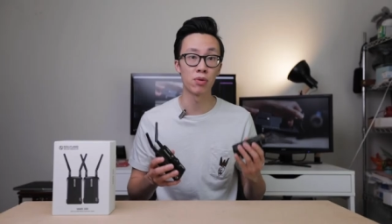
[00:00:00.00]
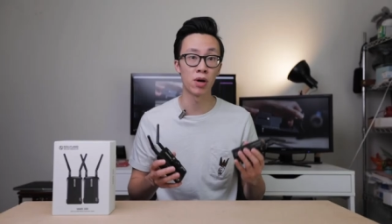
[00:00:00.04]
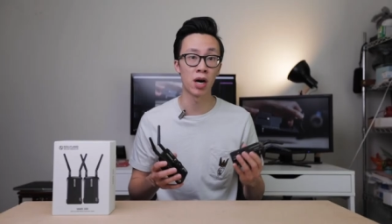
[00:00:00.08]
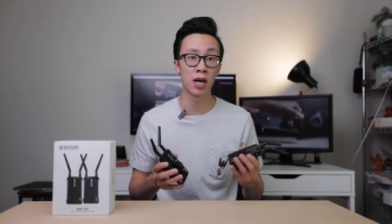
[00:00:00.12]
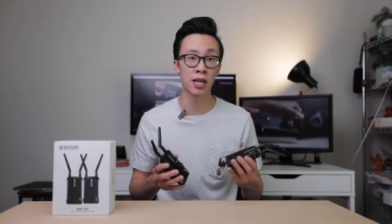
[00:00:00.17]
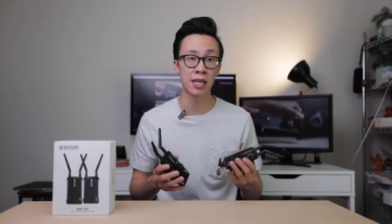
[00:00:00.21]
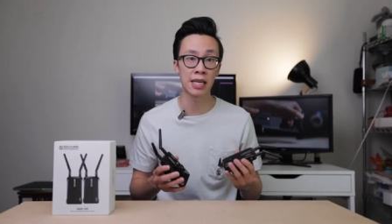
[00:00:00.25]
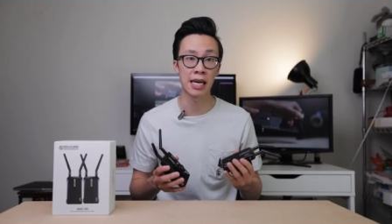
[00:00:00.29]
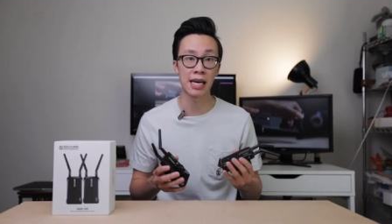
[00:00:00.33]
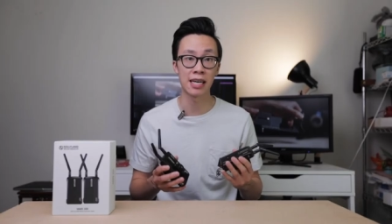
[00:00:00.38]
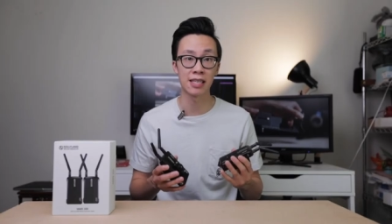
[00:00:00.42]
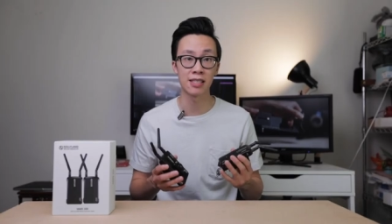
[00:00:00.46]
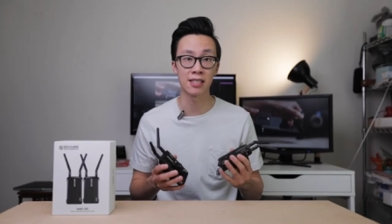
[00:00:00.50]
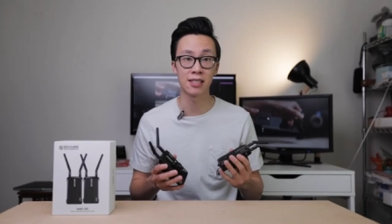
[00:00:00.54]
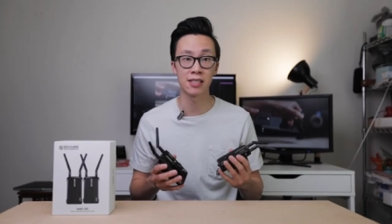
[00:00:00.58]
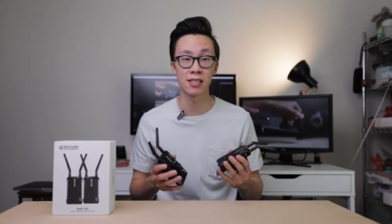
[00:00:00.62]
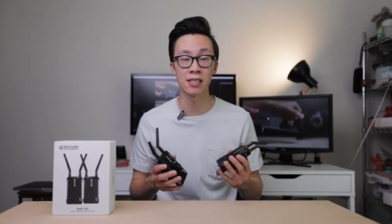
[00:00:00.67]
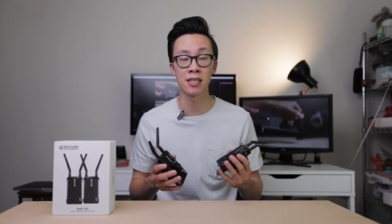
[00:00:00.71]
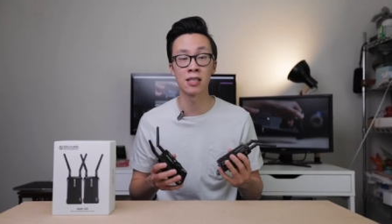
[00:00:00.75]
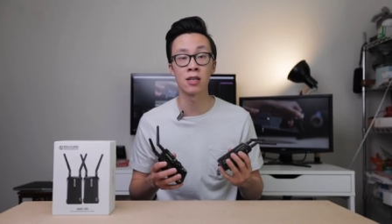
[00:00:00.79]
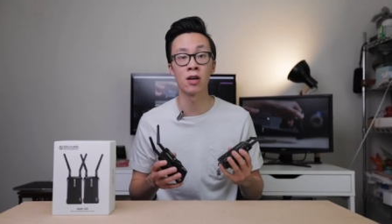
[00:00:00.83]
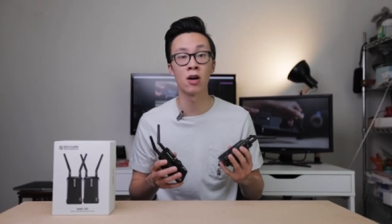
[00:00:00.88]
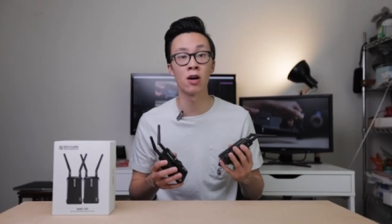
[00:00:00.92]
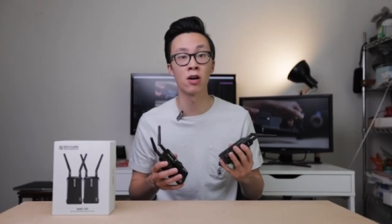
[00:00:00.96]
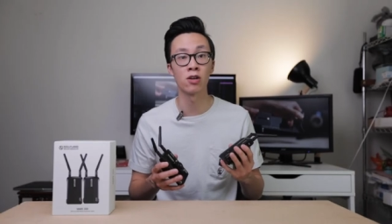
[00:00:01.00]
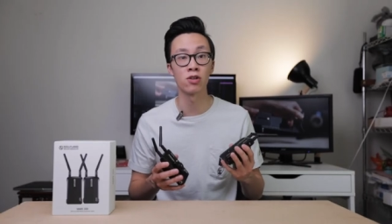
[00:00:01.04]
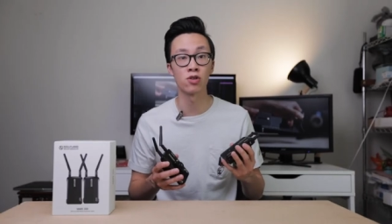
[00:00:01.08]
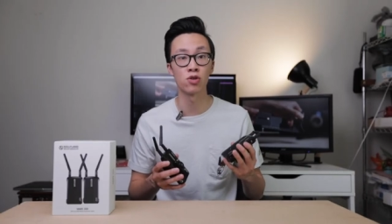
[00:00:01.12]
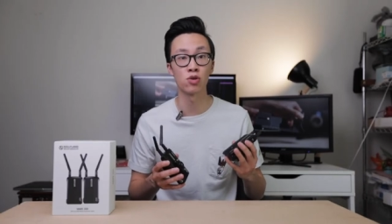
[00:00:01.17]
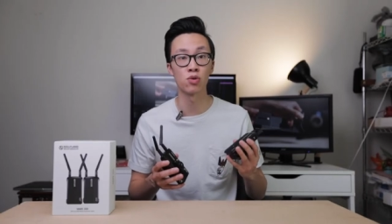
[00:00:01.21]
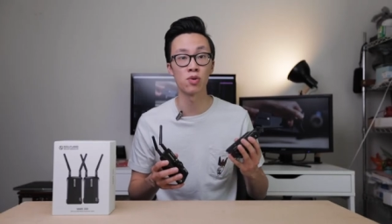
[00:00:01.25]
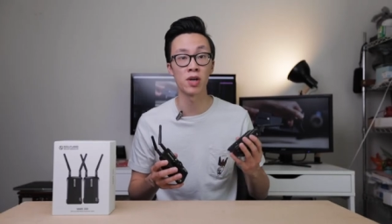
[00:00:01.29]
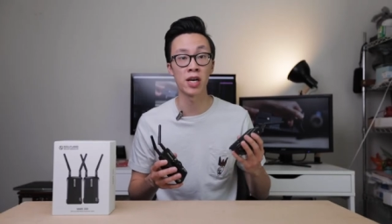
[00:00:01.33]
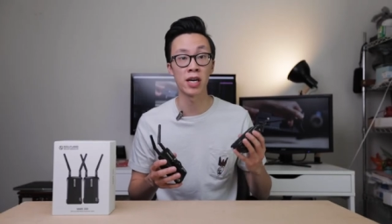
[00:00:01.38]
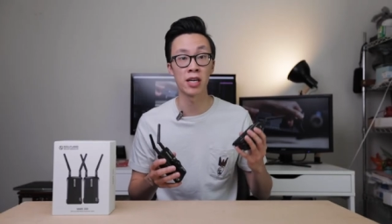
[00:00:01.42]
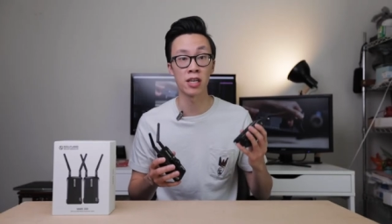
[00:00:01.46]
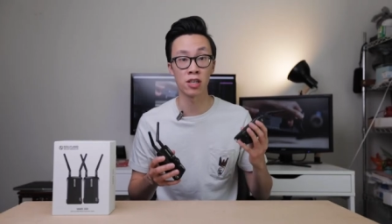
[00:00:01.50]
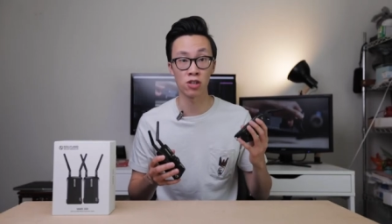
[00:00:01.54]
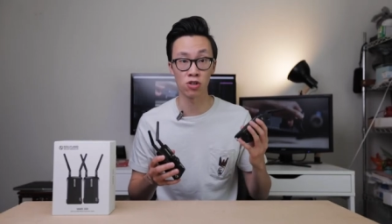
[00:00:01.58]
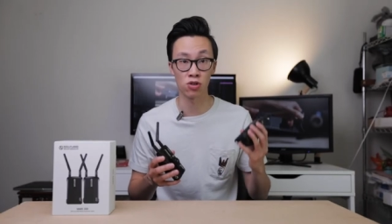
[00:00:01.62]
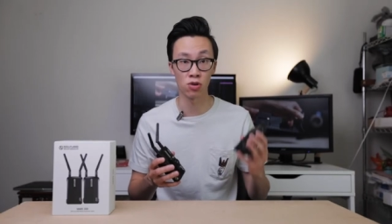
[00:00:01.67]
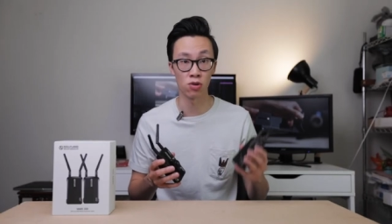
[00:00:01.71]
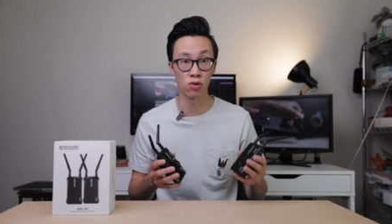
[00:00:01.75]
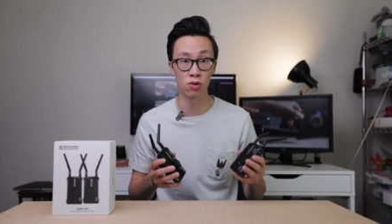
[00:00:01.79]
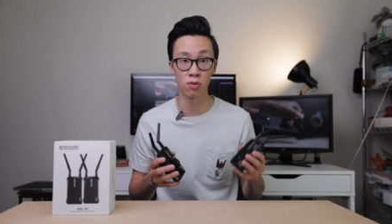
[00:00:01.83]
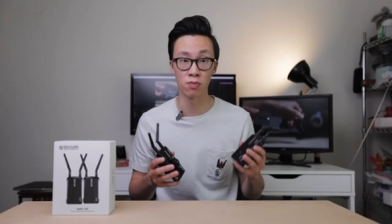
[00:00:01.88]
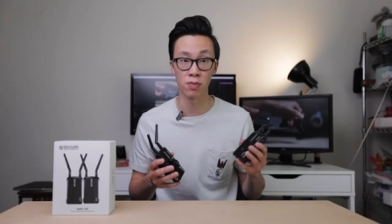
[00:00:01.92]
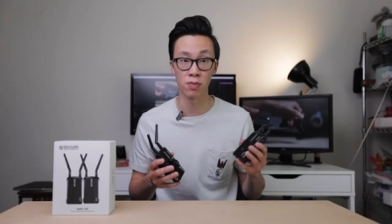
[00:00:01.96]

broadcasts it onto an external